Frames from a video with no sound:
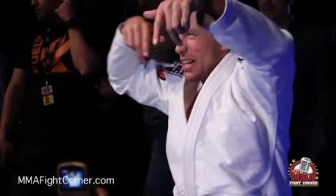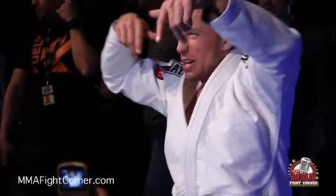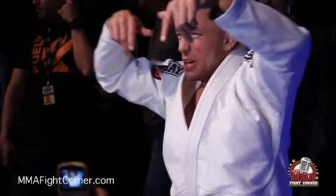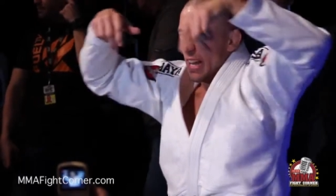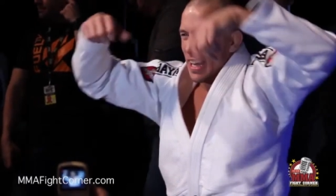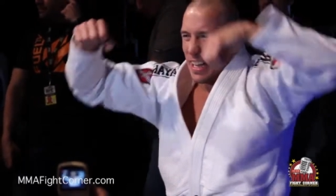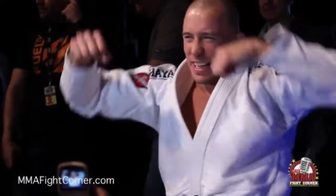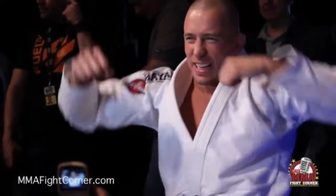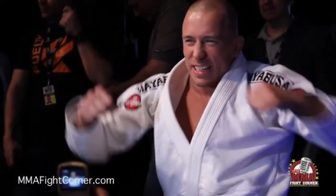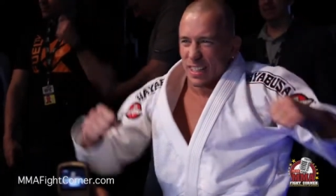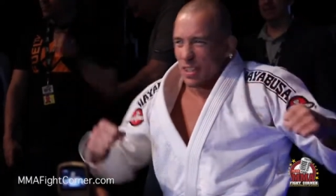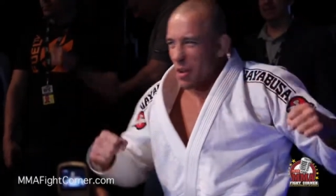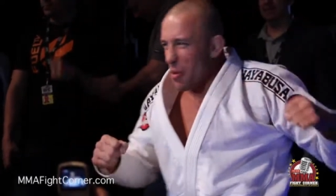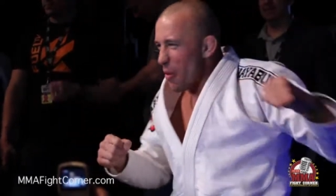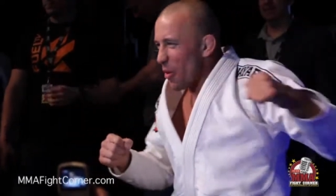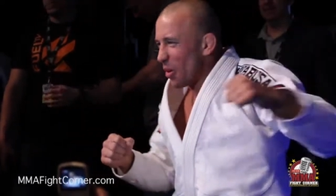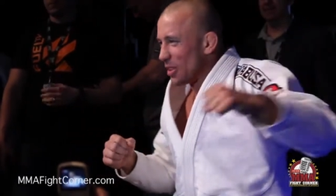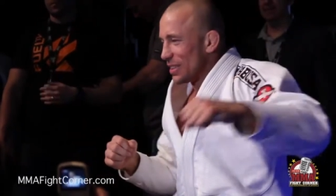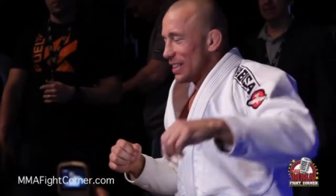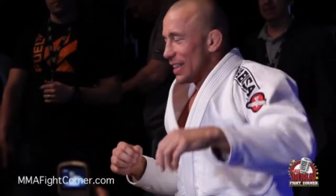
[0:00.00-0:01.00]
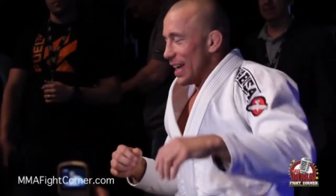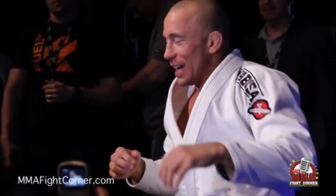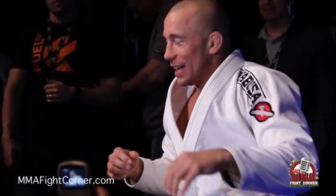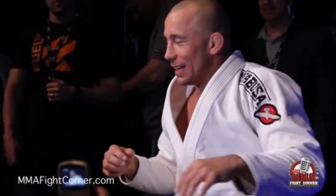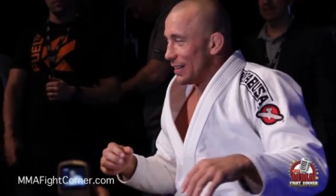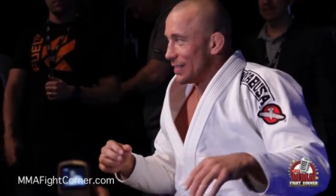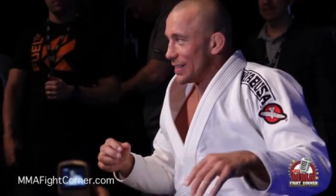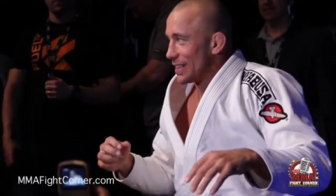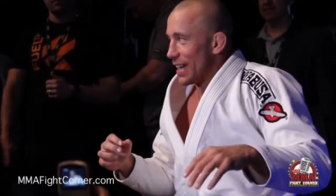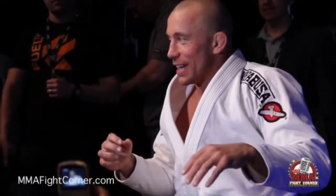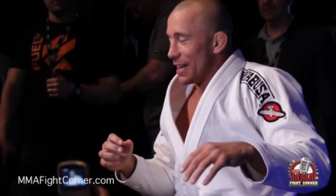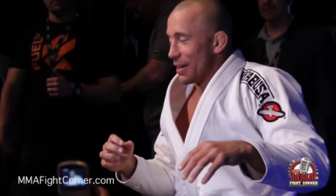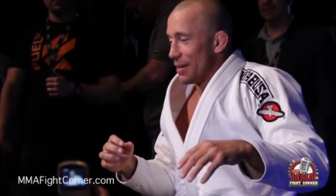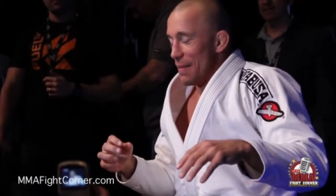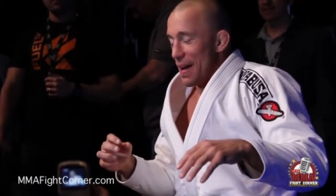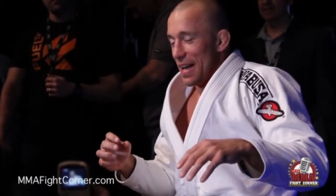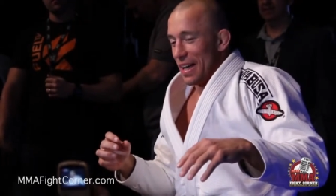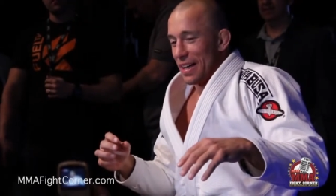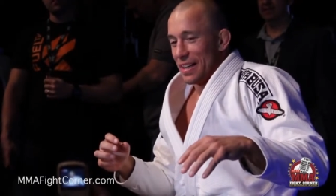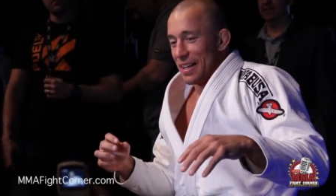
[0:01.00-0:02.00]
and hitting the walls, and I was like,
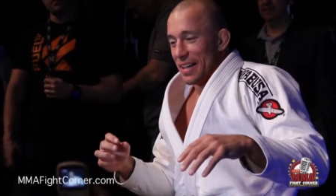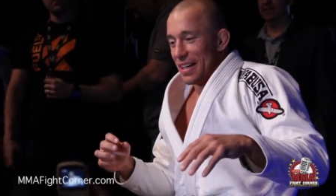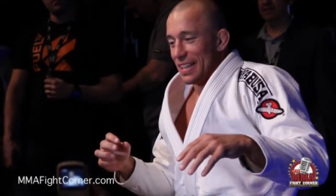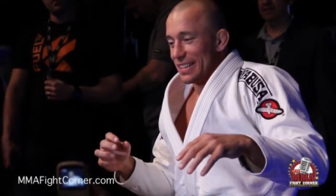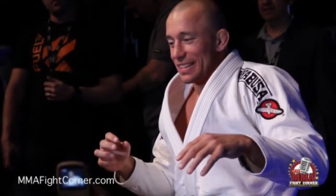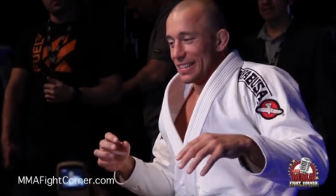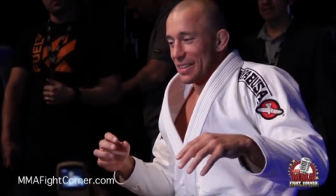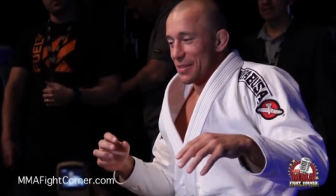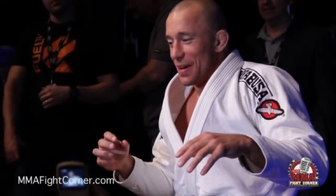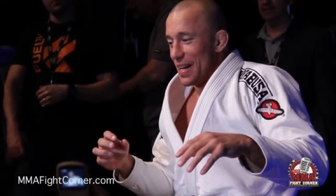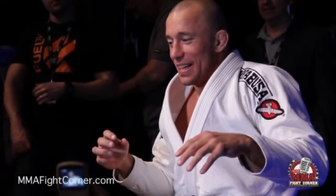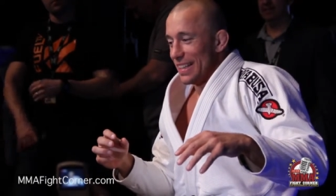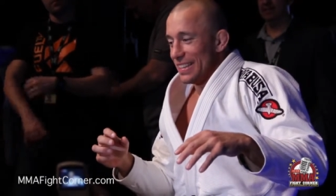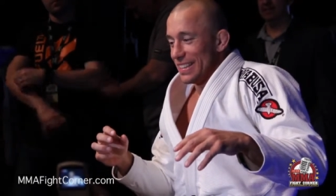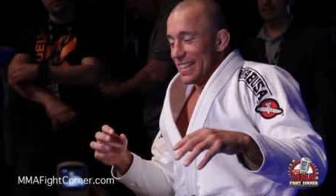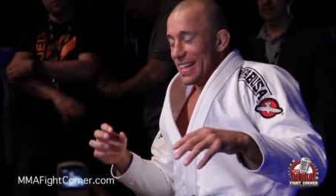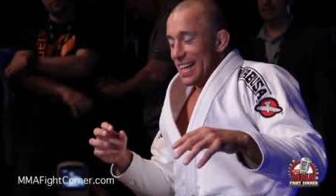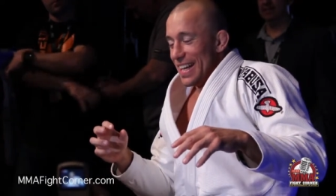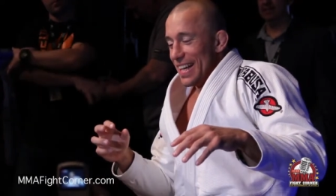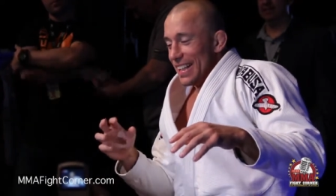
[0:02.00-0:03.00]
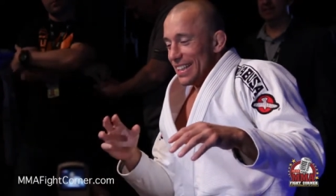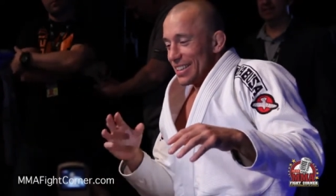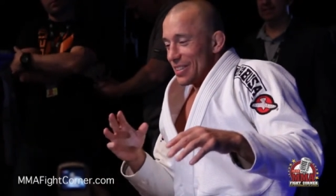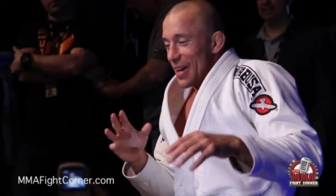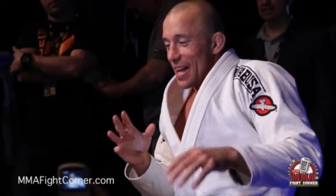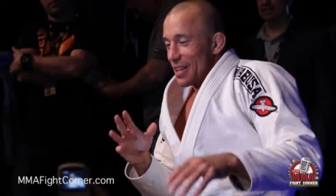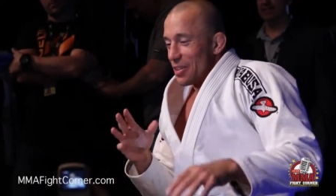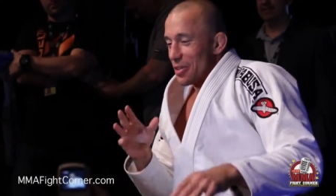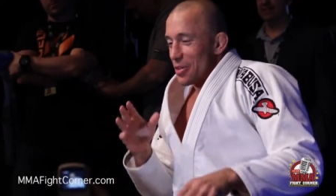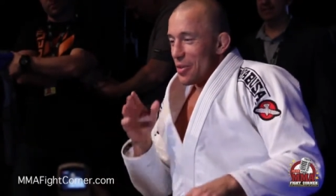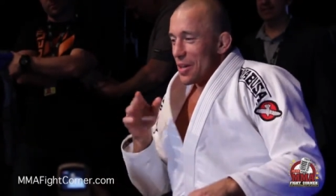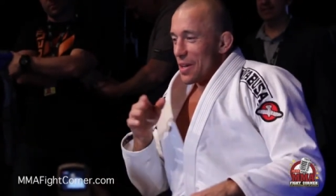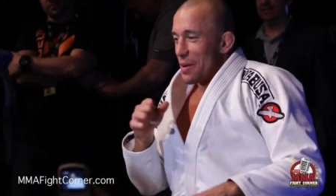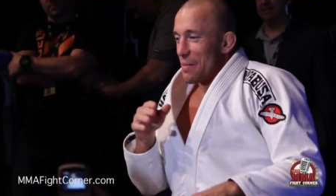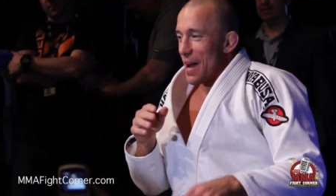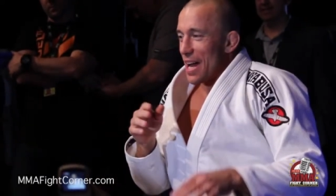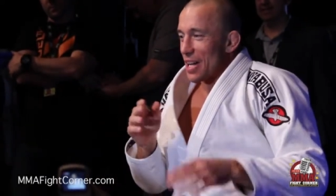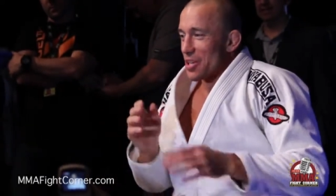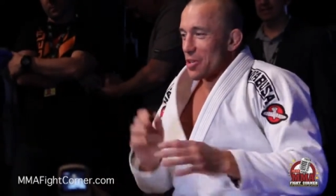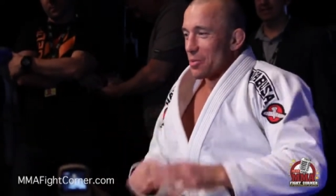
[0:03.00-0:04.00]
my God, that's crazy. So I had to go in the
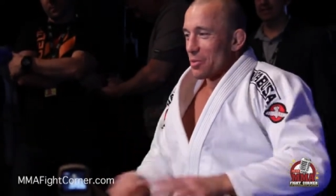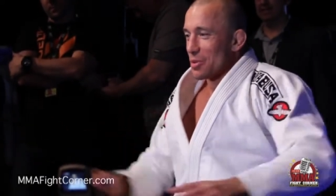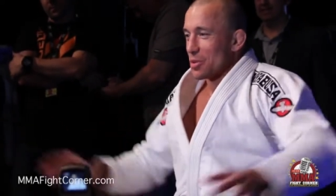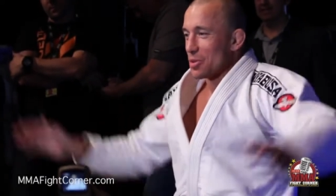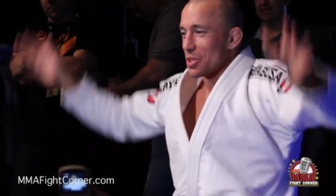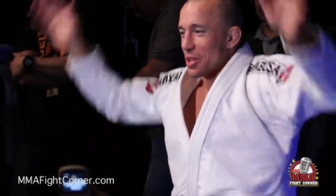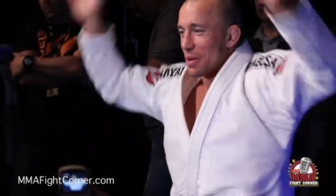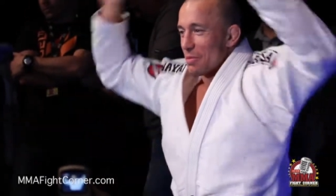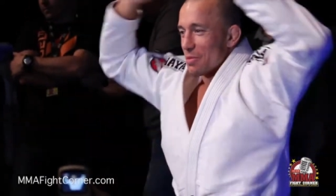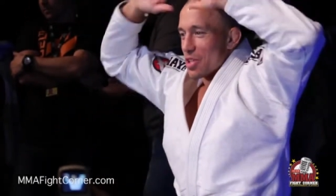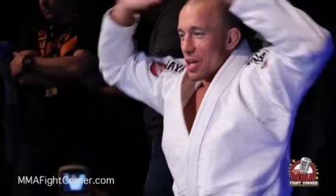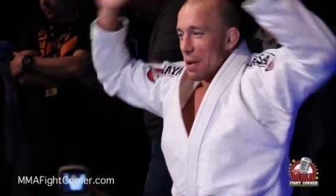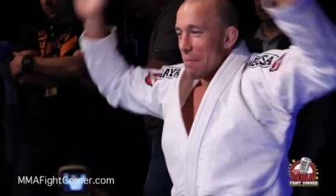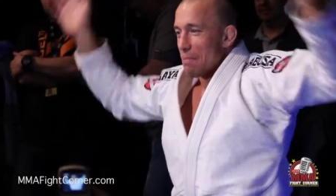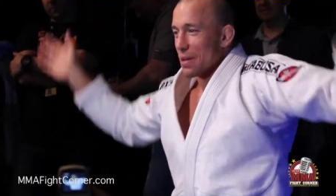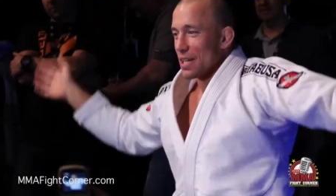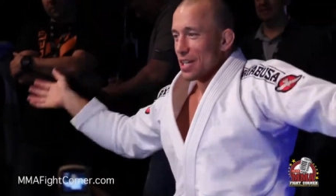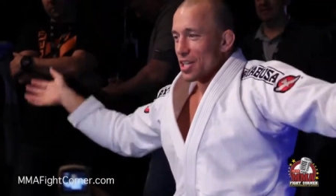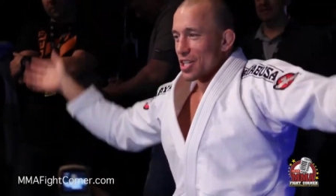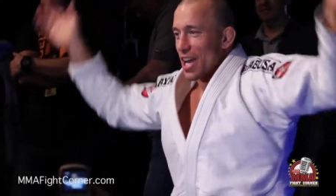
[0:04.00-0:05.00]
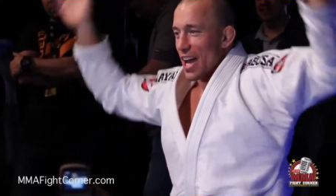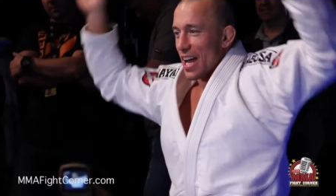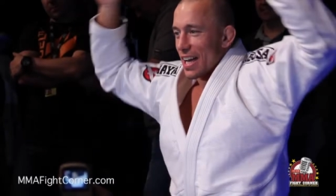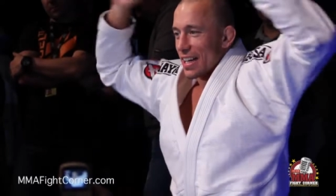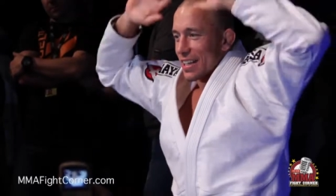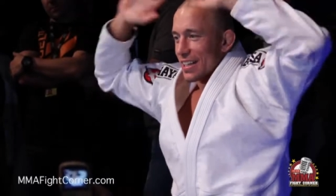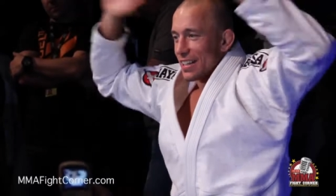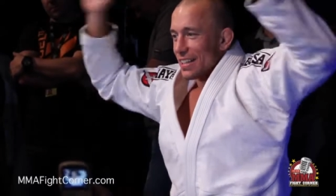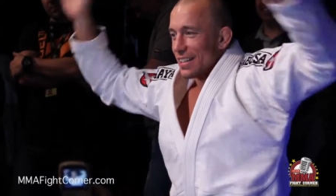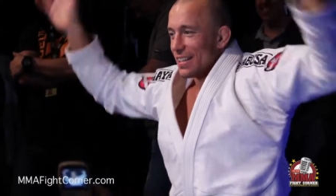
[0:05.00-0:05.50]
bathroom, do some jumping jack,